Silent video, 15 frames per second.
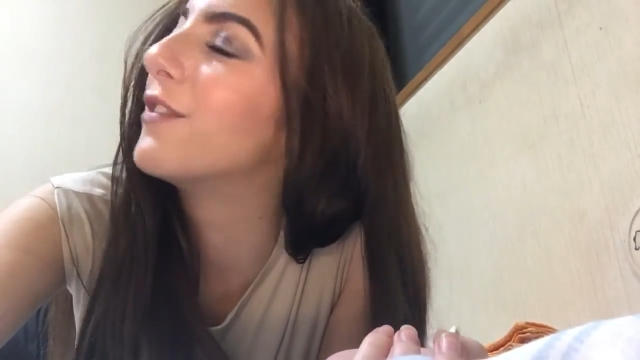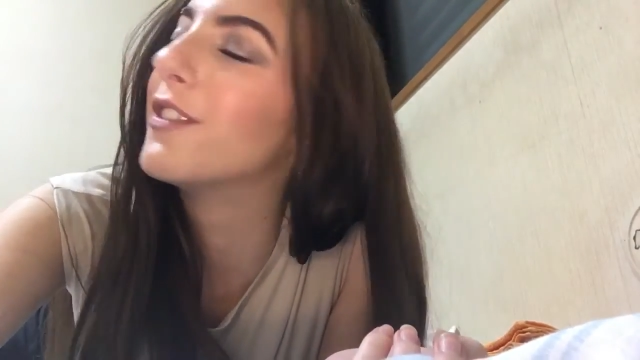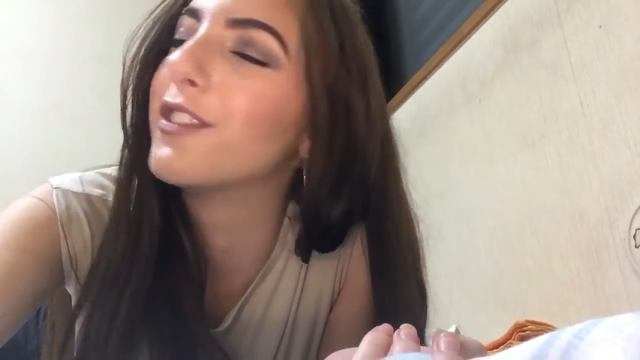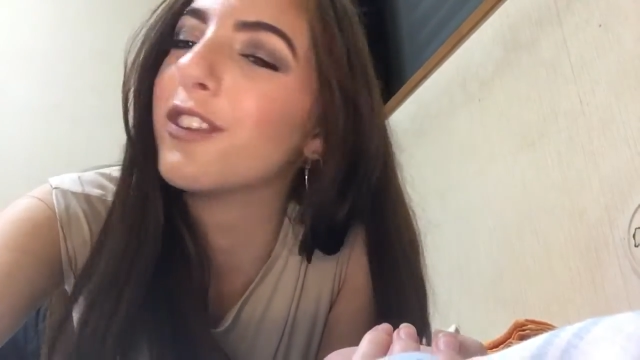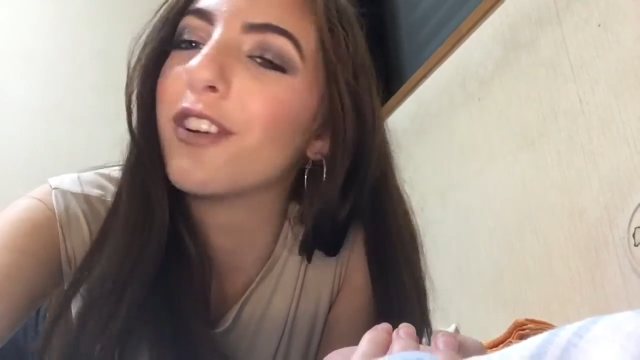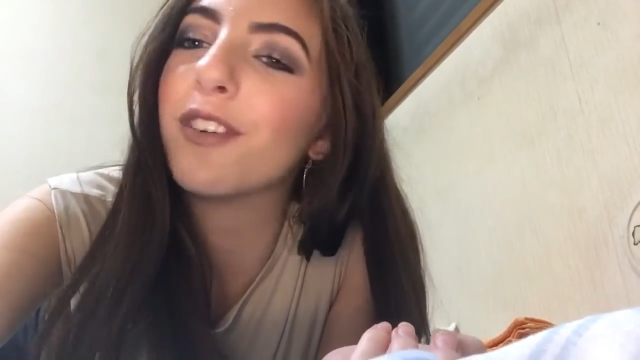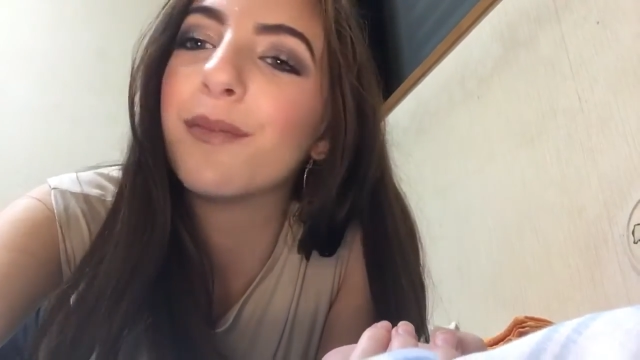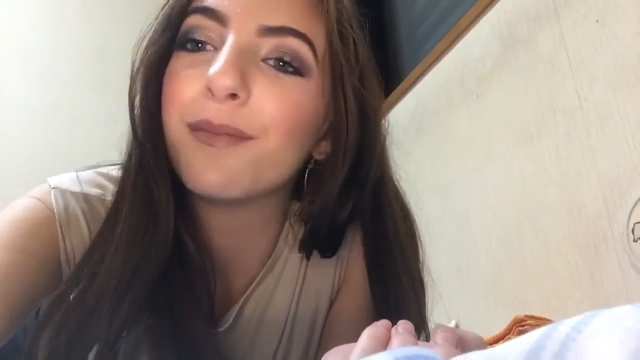the
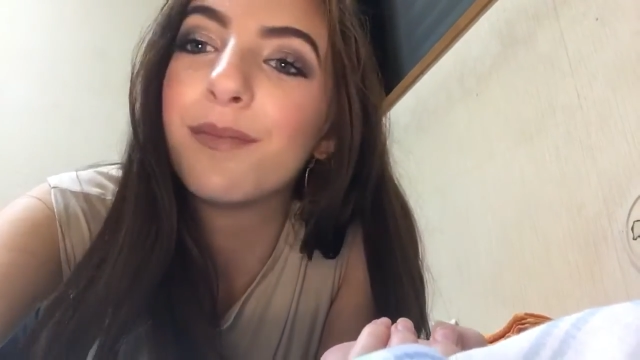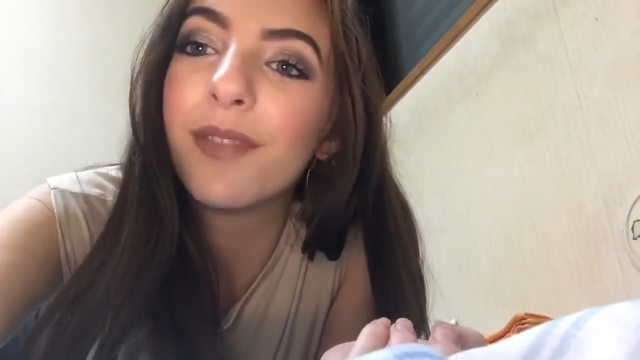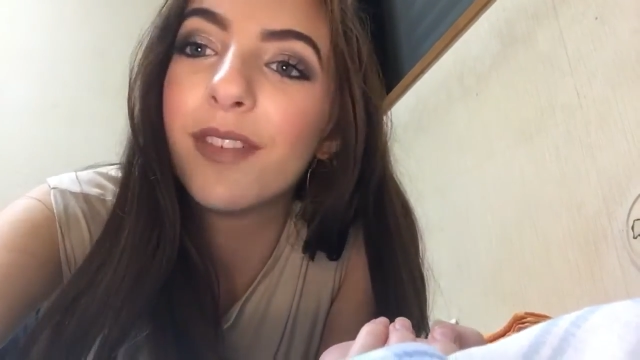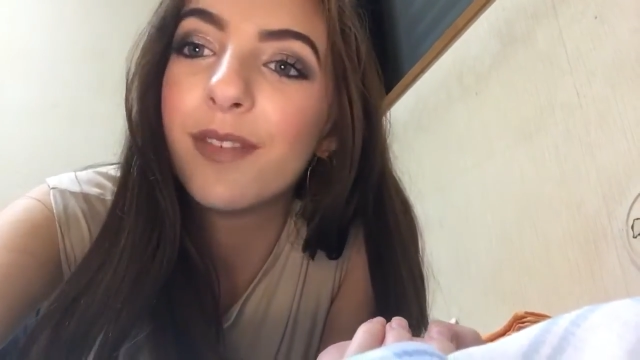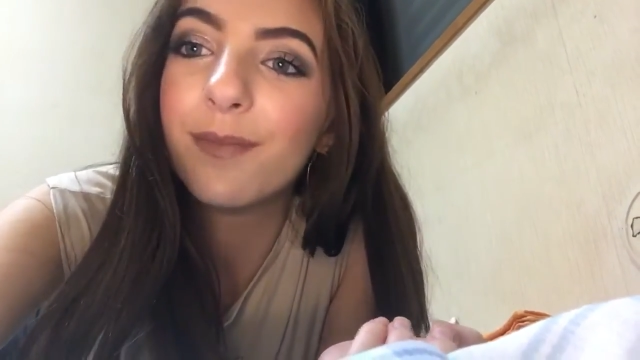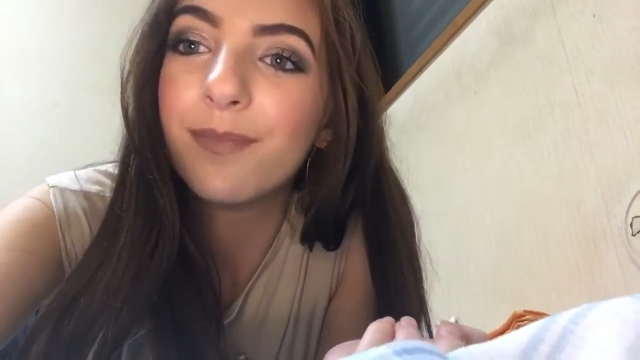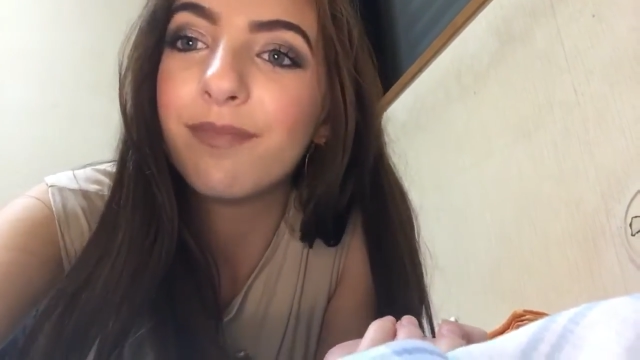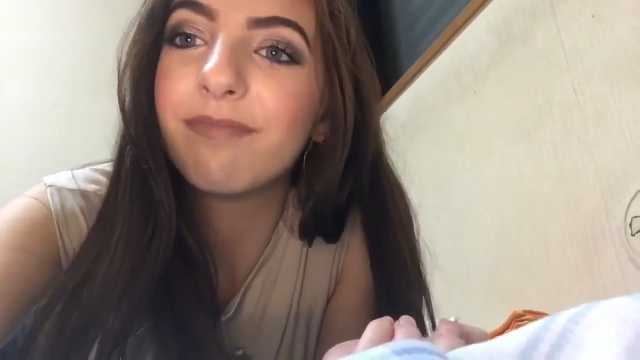trip
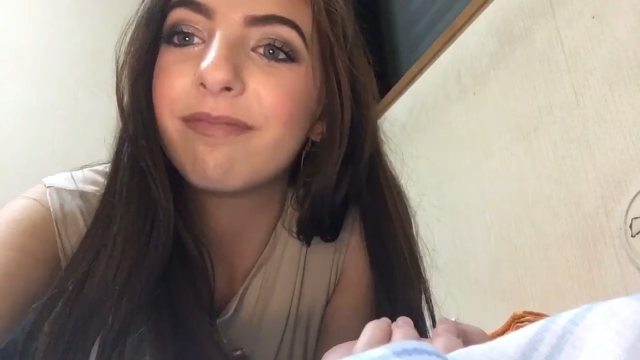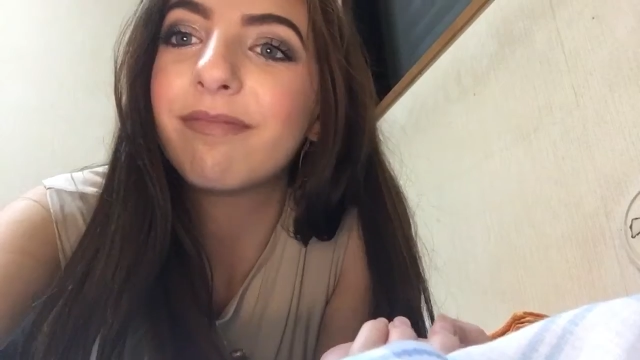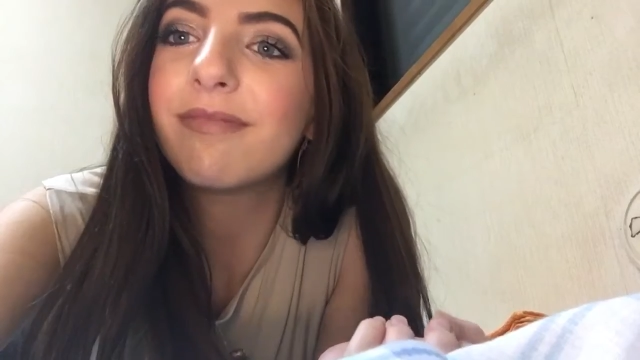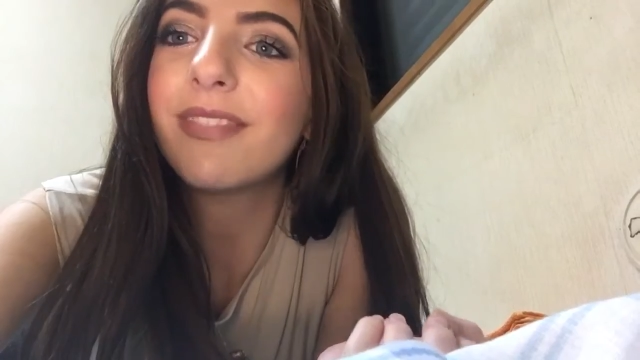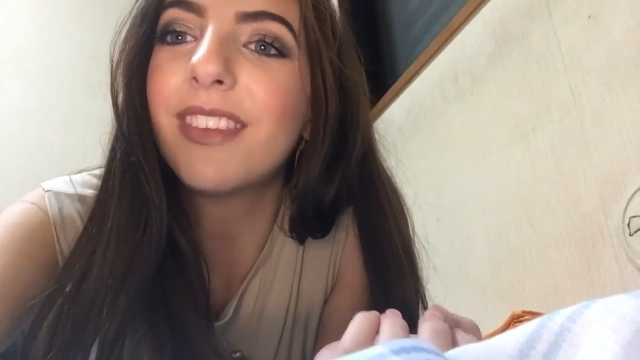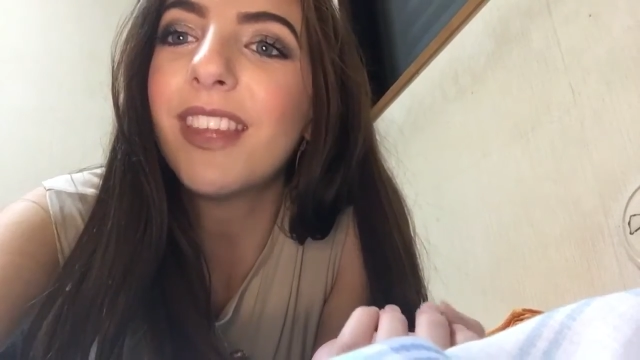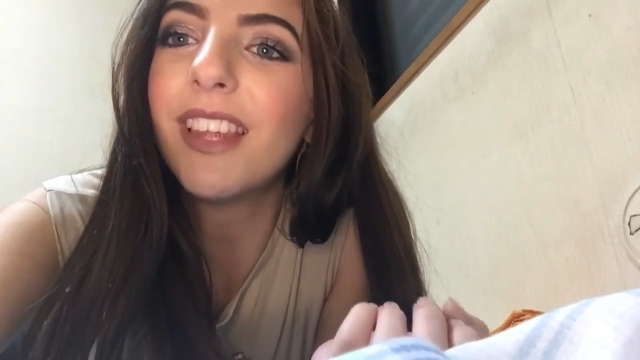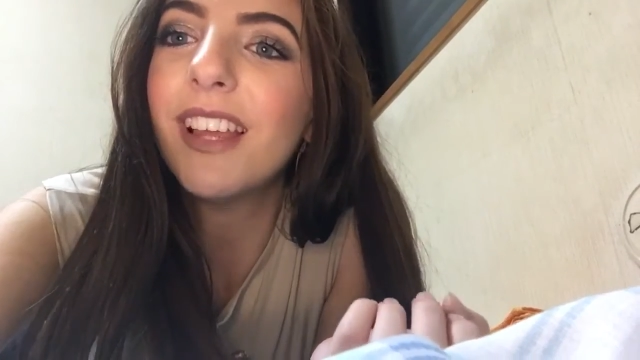
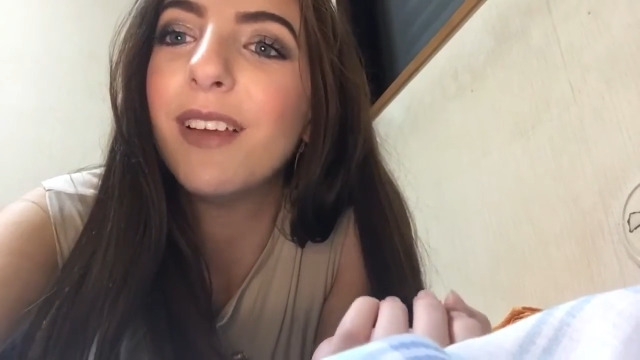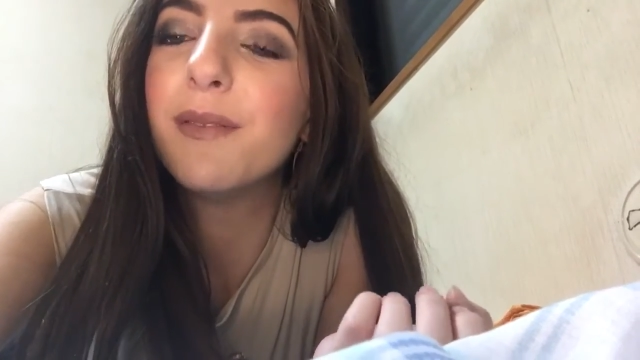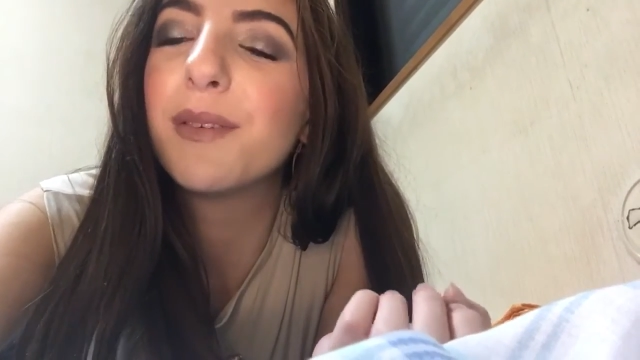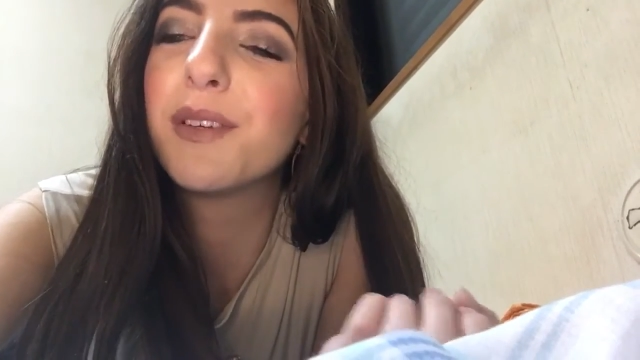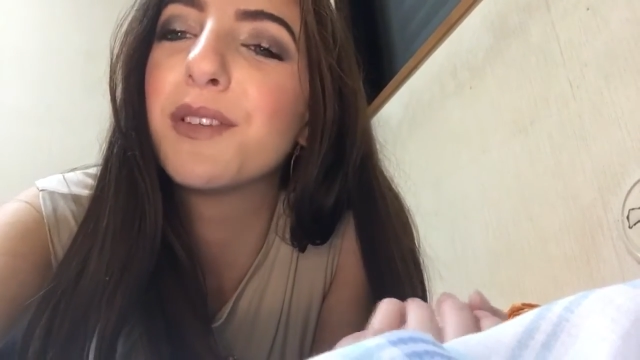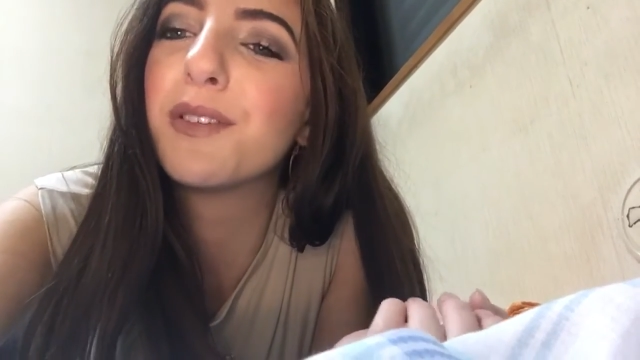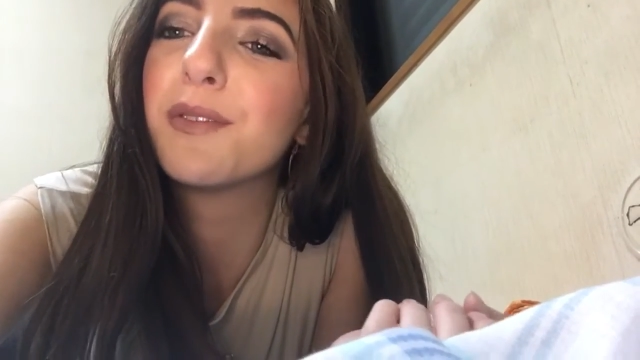because